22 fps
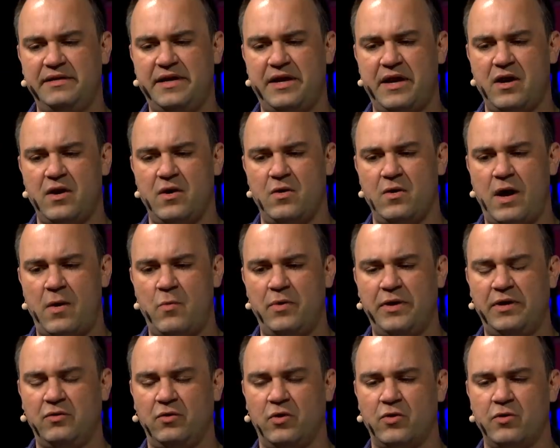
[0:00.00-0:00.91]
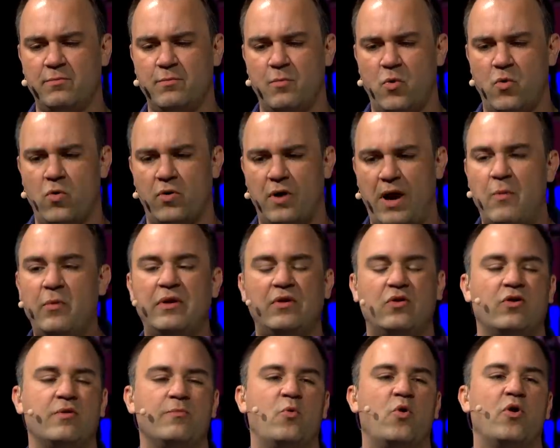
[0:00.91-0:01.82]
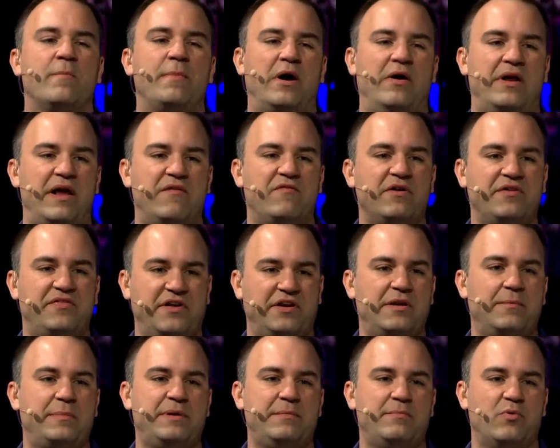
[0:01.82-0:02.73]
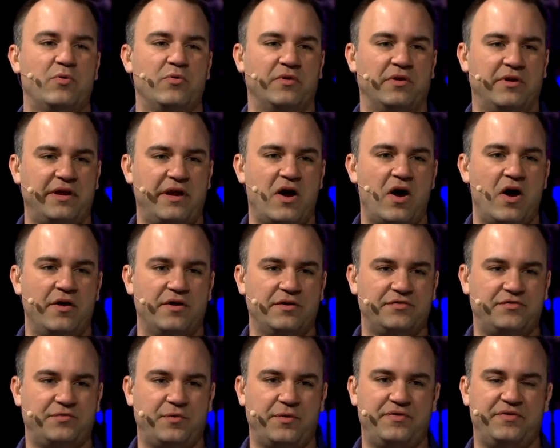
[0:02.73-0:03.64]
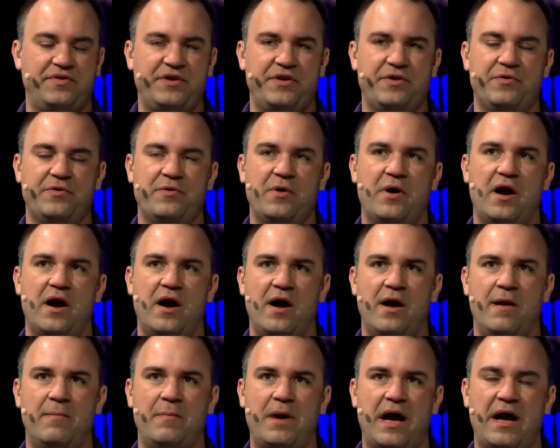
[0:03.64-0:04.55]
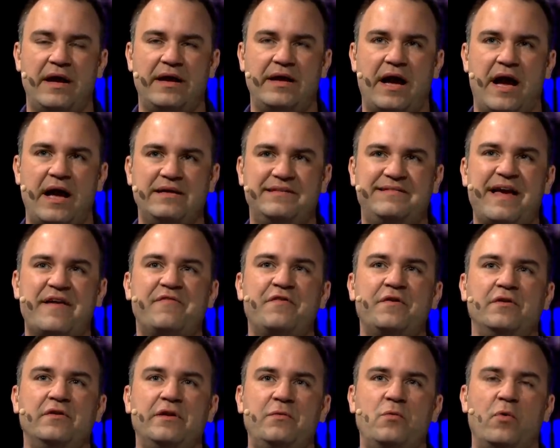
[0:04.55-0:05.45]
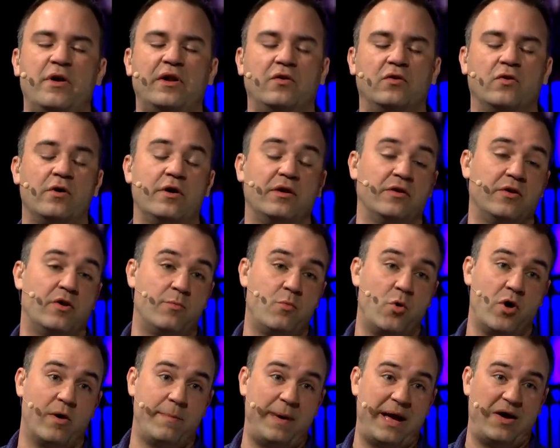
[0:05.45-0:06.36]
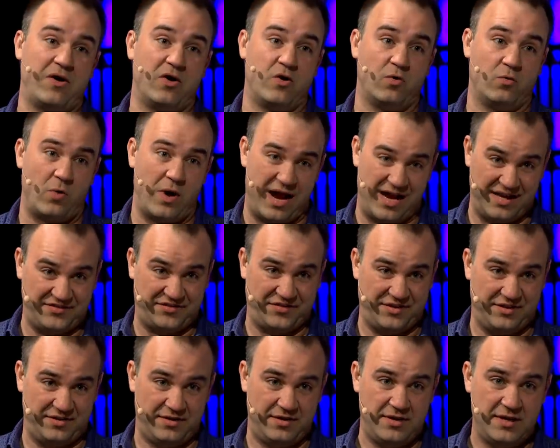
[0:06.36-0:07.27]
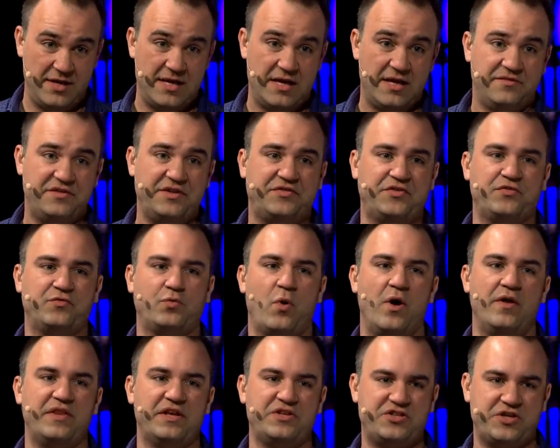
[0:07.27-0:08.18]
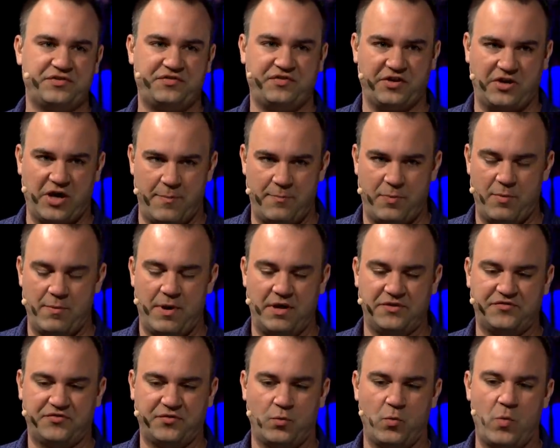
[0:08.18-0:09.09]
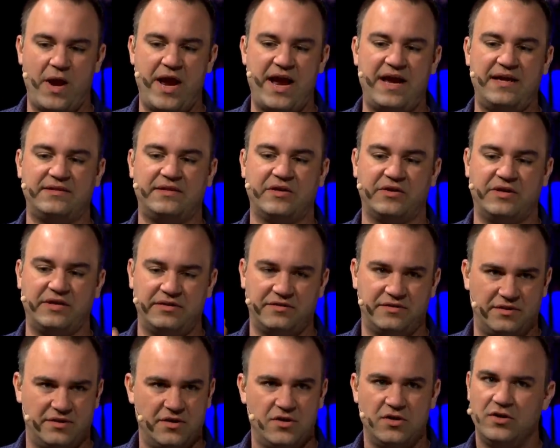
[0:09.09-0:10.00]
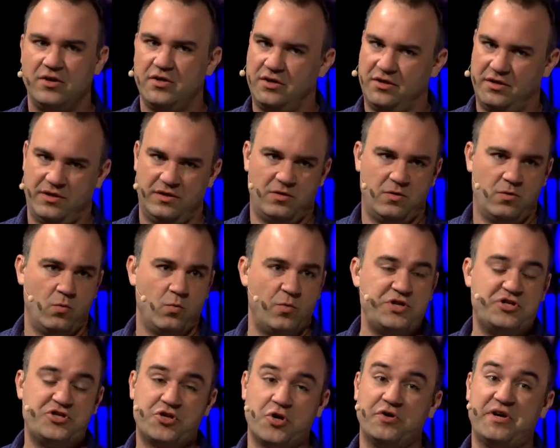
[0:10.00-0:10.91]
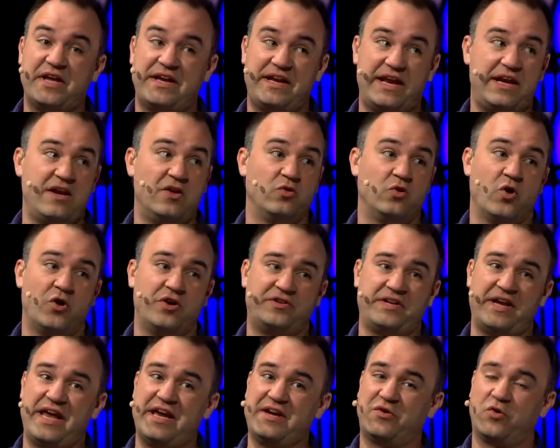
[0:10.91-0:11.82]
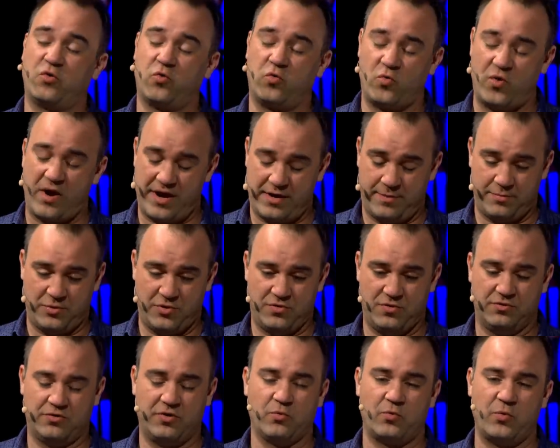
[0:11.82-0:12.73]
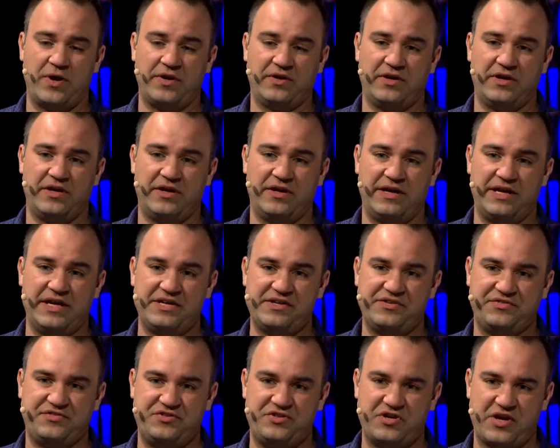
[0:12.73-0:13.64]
you know, I want to learn more. I want to learn more about everything, to be brutally honest with you. I definitely want to learn a little more about Horizon. Oh, this is one that's just a couple months away. Just saw a new trailer for that, too. We sure did, and it looked incredible. Guerrilla is